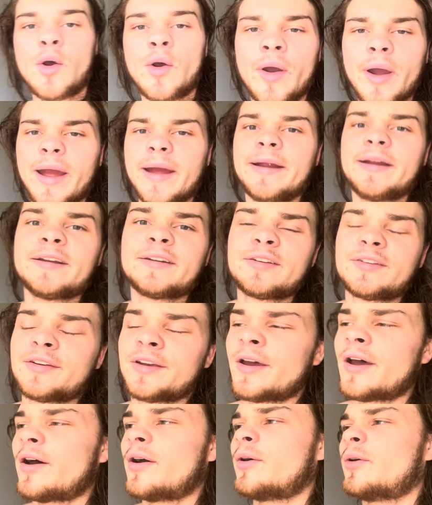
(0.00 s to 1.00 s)
Alright,
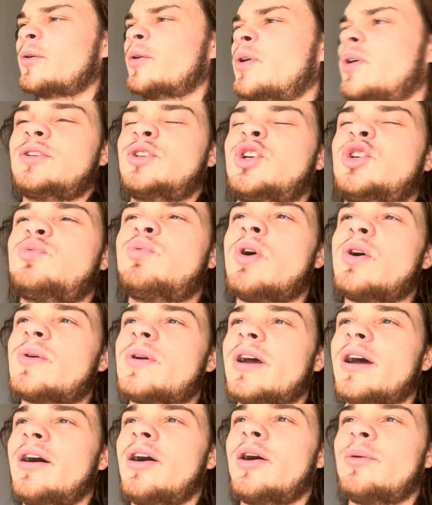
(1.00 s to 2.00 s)
so just woke
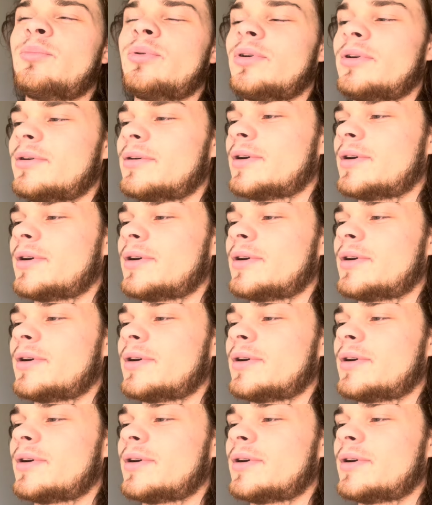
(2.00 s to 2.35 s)
up.